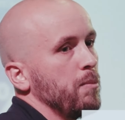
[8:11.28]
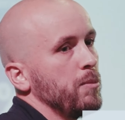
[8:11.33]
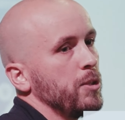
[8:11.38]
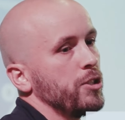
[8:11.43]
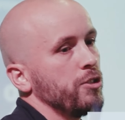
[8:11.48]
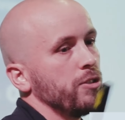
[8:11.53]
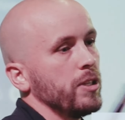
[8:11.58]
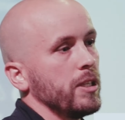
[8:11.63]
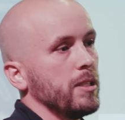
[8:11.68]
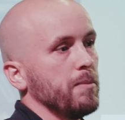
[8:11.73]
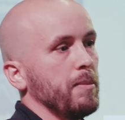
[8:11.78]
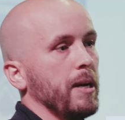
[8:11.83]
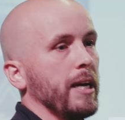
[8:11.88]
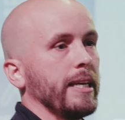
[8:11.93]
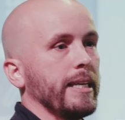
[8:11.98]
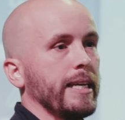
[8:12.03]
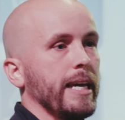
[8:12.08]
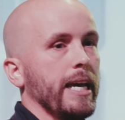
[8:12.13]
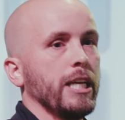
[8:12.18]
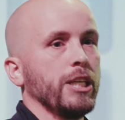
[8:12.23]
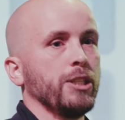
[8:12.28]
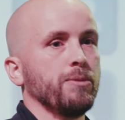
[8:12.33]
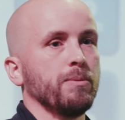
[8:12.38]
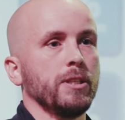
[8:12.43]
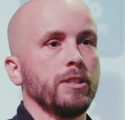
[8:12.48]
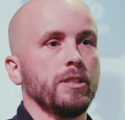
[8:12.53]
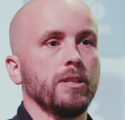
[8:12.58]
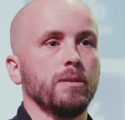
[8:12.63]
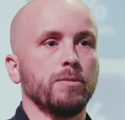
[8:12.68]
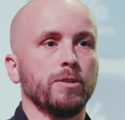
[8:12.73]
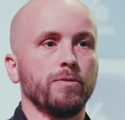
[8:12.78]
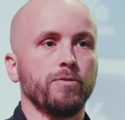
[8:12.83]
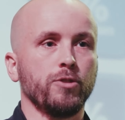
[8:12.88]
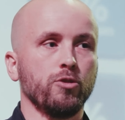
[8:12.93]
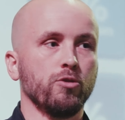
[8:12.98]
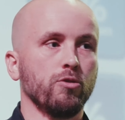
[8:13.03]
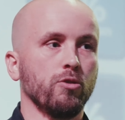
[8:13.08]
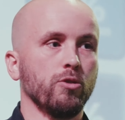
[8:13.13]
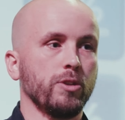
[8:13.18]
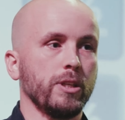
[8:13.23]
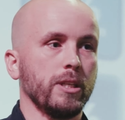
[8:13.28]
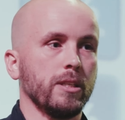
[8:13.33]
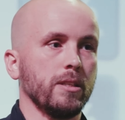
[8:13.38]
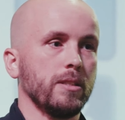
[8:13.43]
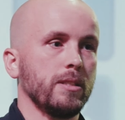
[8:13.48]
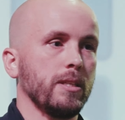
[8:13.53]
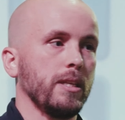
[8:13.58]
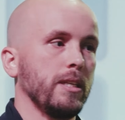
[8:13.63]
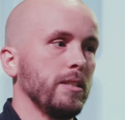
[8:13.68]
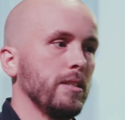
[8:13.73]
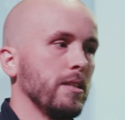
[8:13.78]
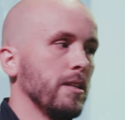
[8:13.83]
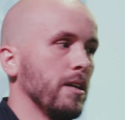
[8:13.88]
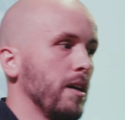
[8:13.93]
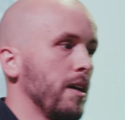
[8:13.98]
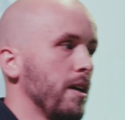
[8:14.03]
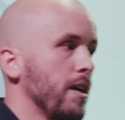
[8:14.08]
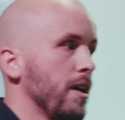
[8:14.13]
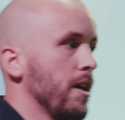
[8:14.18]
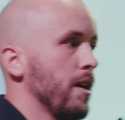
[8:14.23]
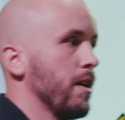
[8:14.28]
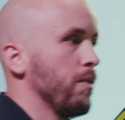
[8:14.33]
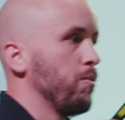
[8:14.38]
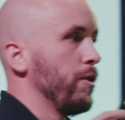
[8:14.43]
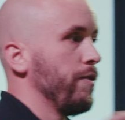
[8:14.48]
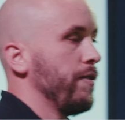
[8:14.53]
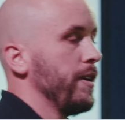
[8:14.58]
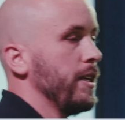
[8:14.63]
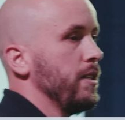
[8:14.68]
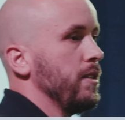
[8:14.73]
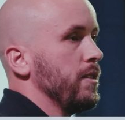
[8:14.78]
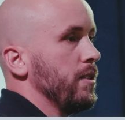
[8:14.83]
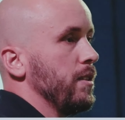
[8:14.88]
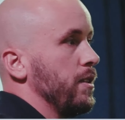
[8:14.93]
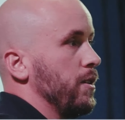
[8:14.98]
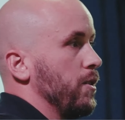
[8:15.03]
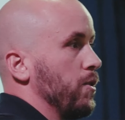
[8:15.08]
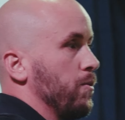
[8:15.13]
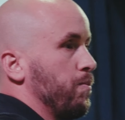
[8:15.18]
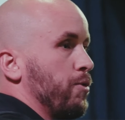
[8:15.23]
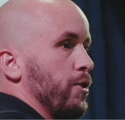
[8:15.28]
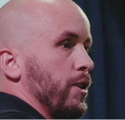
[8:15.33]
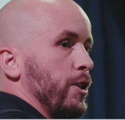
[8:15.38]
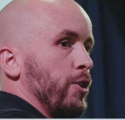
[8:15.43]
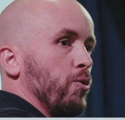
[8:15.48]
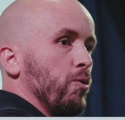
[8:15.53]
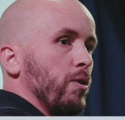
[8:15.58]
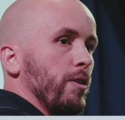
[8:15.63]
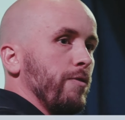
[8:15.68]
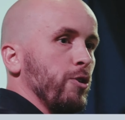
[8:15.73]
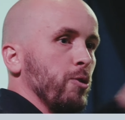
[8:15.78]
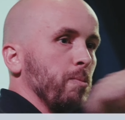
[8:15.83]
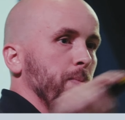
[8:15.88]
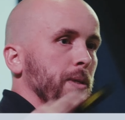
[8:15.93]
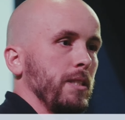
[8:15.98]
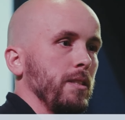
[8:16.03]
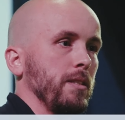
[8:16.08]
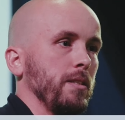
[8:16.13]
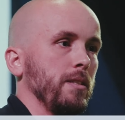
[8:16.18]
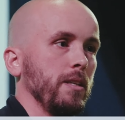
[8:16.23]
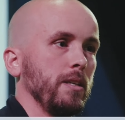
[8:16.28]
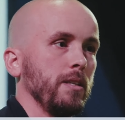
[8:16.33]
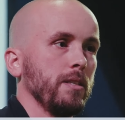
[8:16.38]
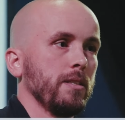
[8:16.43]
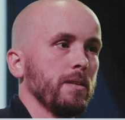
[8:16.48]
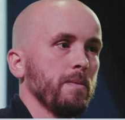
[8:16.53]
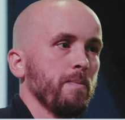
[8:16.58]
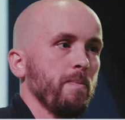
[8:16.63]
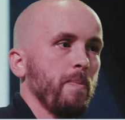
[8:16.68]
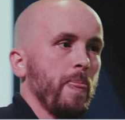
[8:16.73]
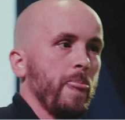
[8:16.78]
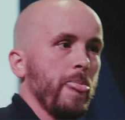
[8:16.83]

I must stress about engagement in terms of your audience is that within probably all of your businesses,